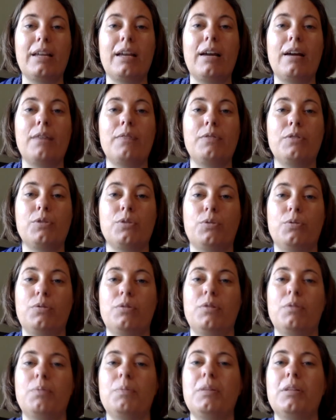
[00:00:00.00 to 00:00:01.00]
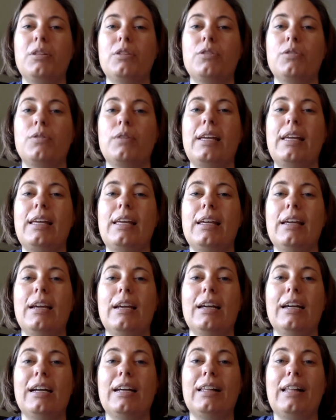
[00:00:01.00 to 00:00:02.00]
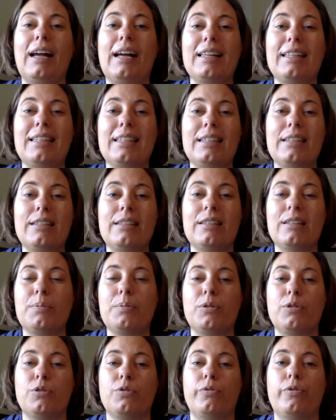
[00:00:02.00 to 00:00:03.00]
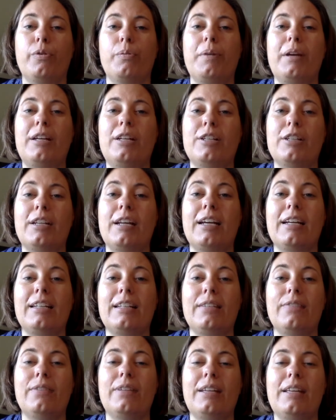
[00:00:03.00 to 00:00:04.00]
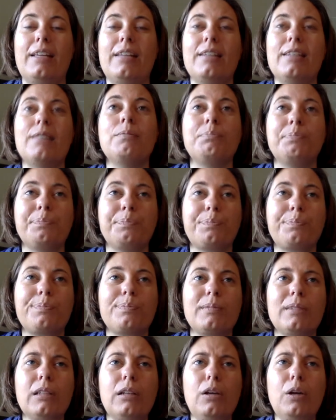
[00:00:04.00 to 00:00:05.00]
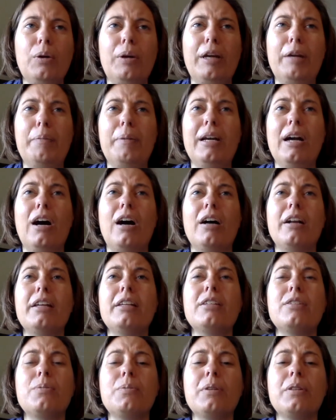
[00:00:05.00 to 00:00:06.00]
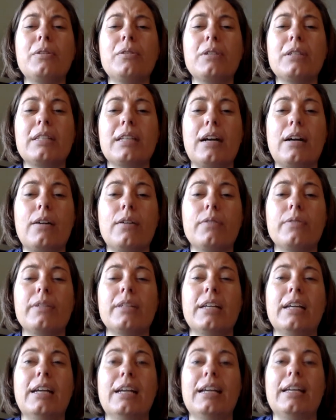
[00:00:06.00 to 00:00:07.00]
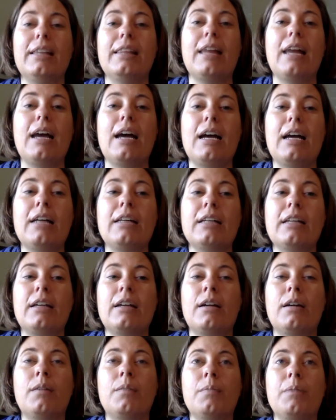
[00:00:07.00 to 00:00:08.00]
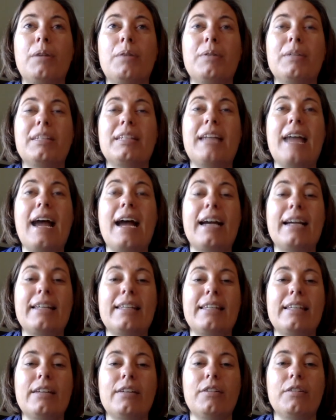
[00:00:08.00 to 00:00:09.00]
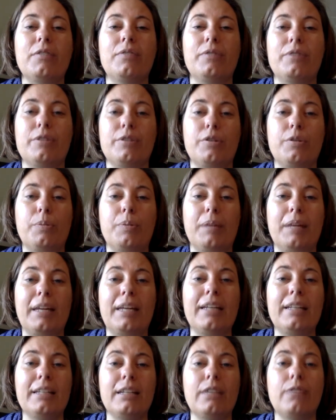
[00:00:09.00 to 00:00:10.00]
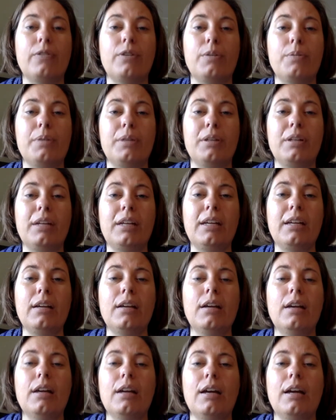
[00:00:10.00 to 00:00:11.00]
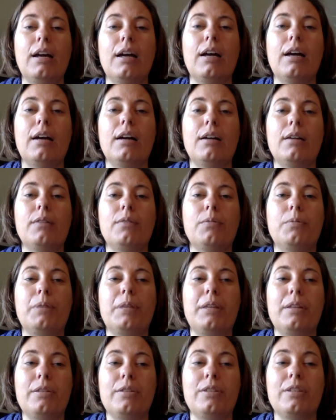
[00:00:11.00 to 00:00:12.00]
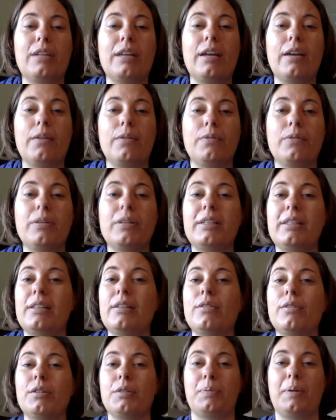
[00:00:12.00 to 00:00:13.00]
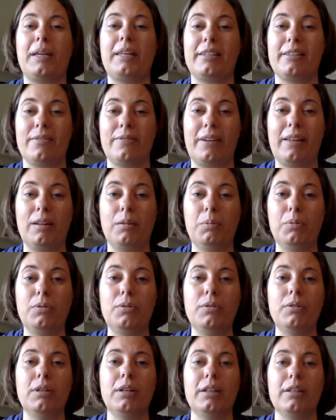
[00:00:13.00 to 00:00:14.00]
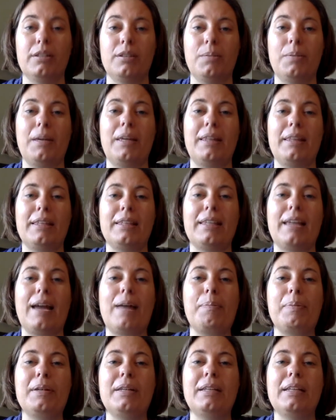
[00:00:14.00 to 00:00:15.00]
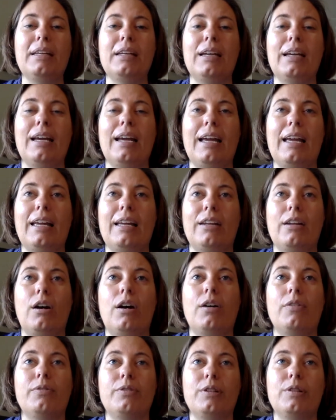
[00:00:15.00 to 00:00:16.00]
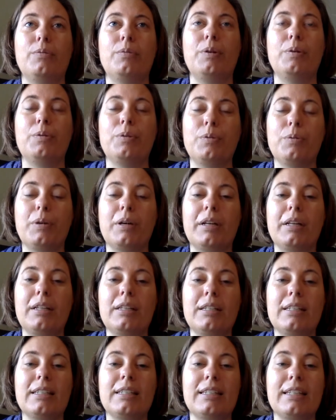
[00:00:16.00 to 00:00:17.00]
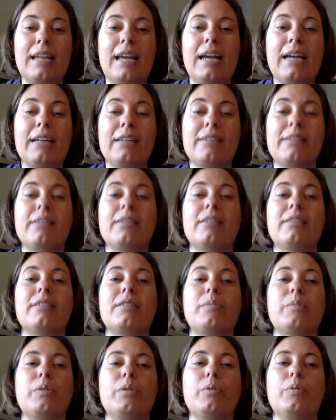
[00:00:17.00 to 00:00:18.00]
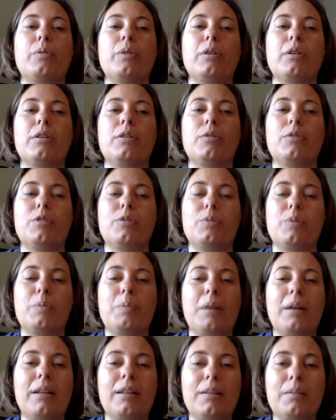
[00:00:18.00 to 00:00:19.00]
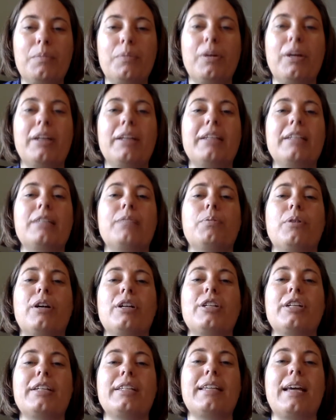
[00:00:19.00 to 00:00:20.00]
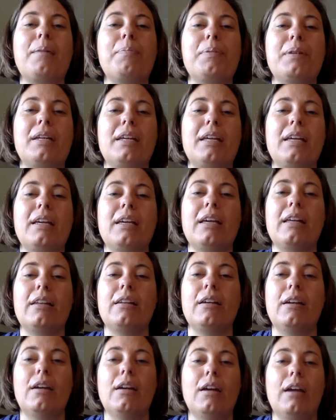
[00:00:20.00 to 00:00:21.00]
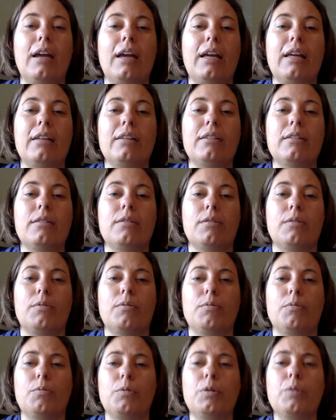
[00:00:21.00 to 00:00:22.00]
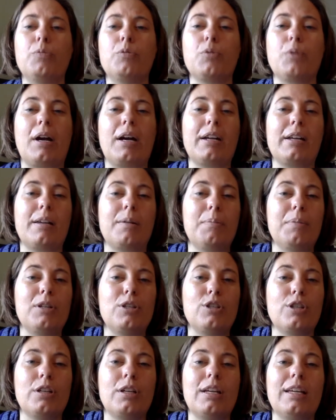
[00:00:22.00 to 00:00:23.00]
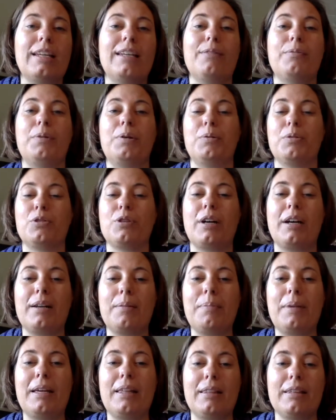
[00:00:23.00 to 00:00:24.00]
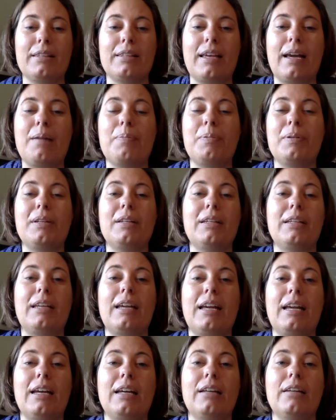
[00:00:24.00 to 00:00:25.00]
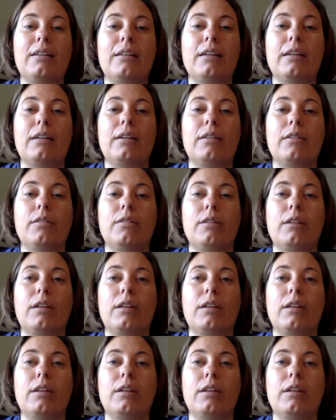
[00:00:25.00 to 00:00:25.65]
of children's ministry classes and spiritual formation activities. We had to be honest with ourselves that it was taxing on the physical plant of our building. We used every single space available to make this happen, and often we would run into snags in the summer where there was remodeling projects happening and rooms were out of commission, and we were trying to make this happen, and it